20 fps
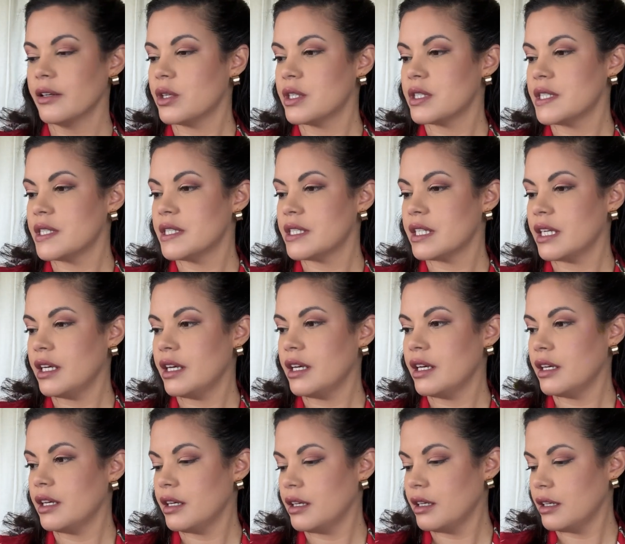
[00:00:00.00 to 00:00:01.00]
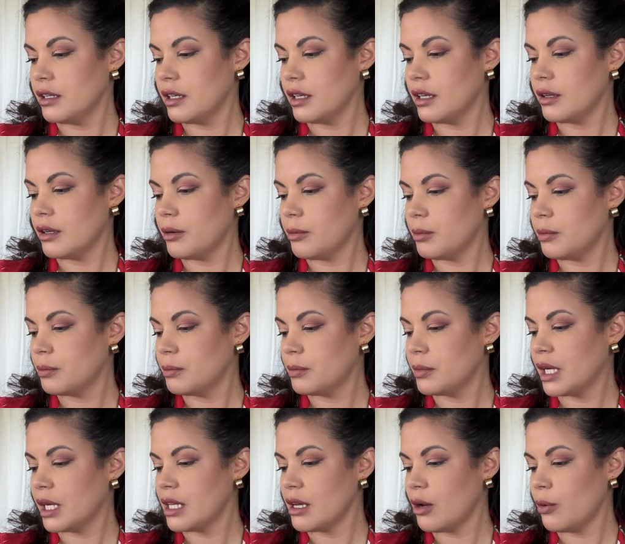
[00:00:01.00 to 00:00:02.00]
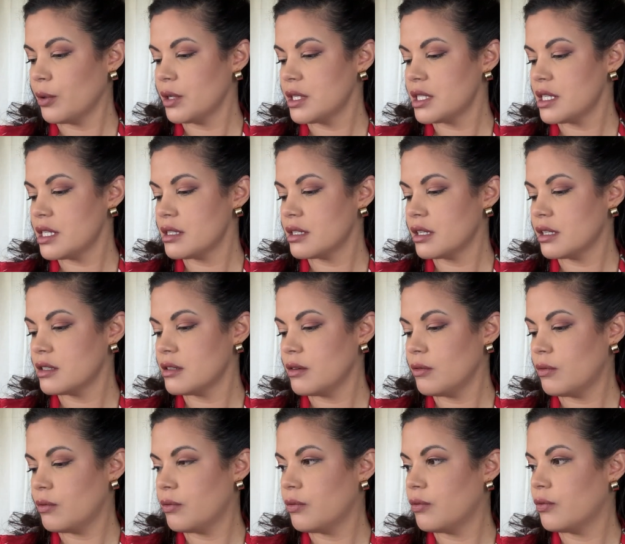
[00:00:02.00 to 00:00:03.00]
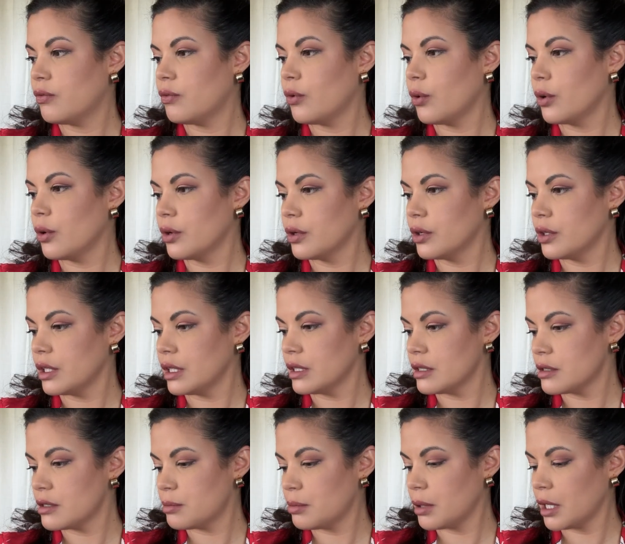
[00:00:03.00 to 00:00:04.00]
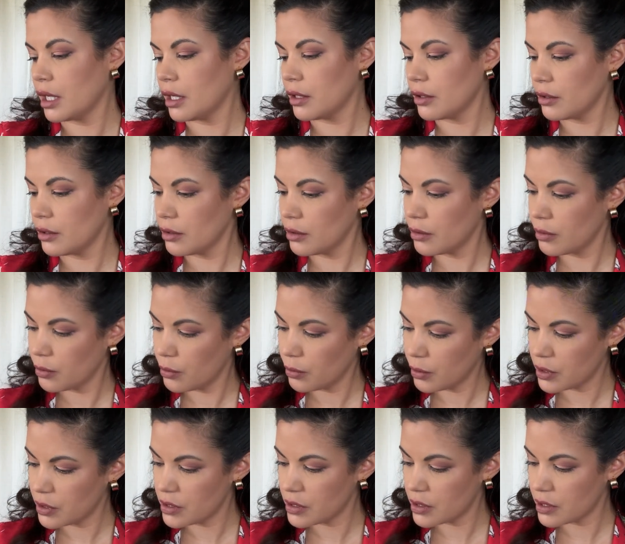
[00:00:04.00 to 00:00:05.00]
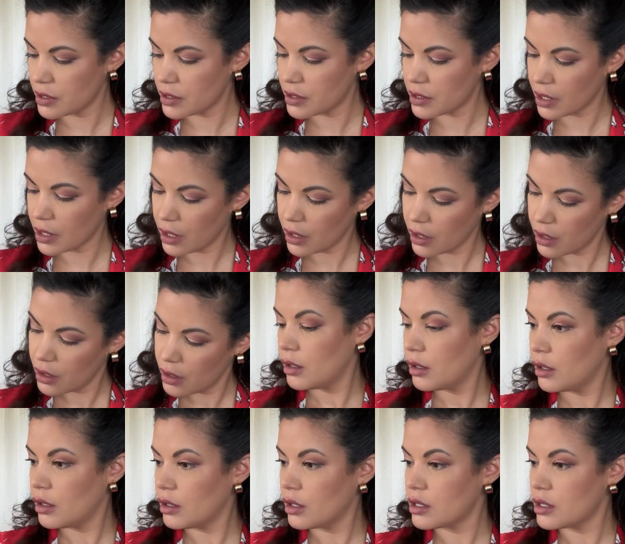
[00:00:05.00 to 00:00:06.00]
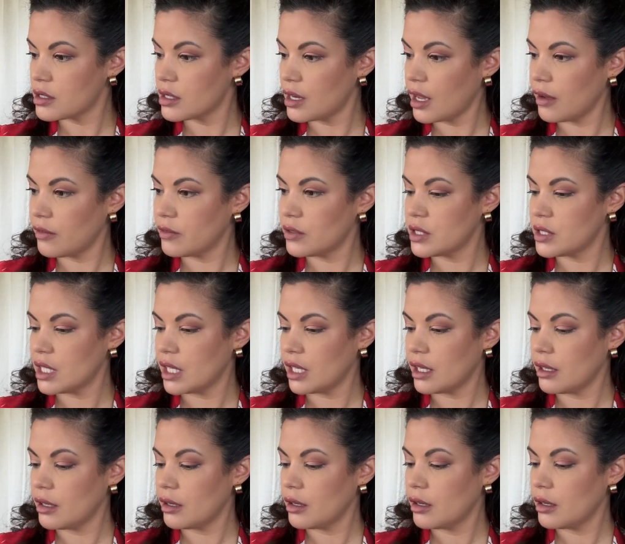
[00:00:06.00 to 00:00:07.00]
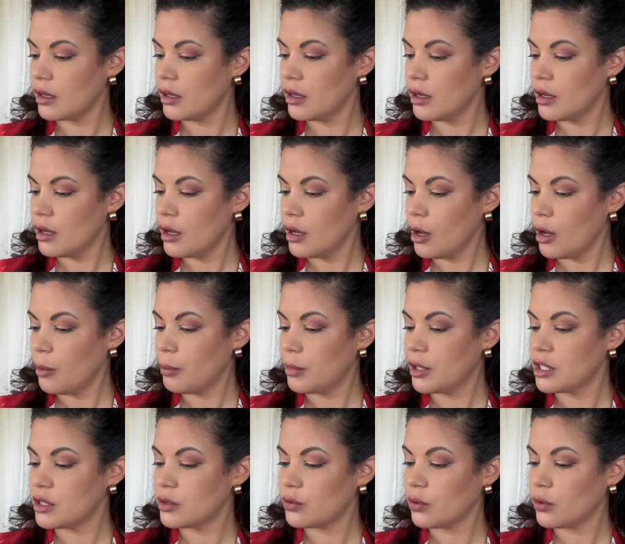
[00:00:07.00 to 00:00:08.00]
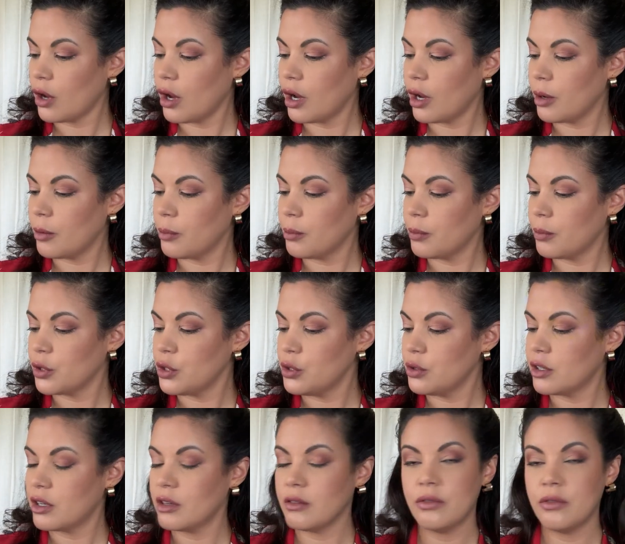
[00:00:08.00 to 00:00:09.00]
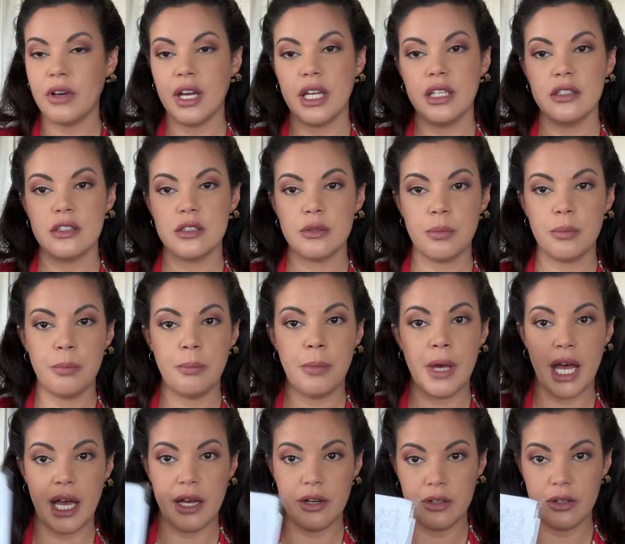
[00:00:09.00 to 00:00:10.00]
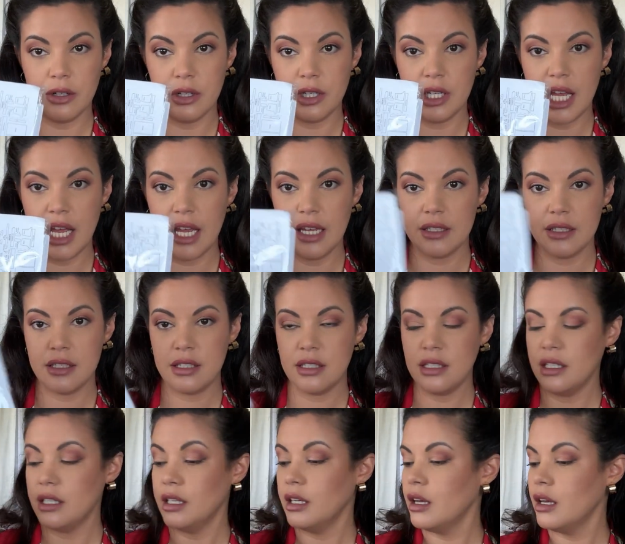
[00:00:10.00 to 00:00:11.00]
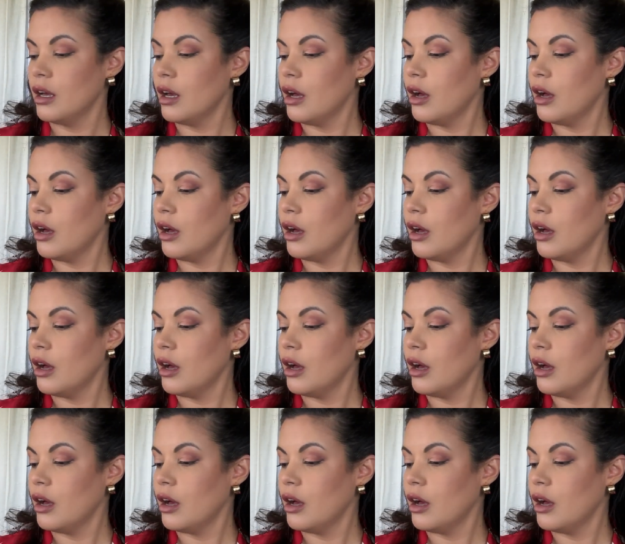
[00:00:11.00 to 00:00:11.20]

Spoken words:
This is I want to say it's 1940s pattern. What does this say? It doesn't have a date, but it's you can find this pattern on Etsy.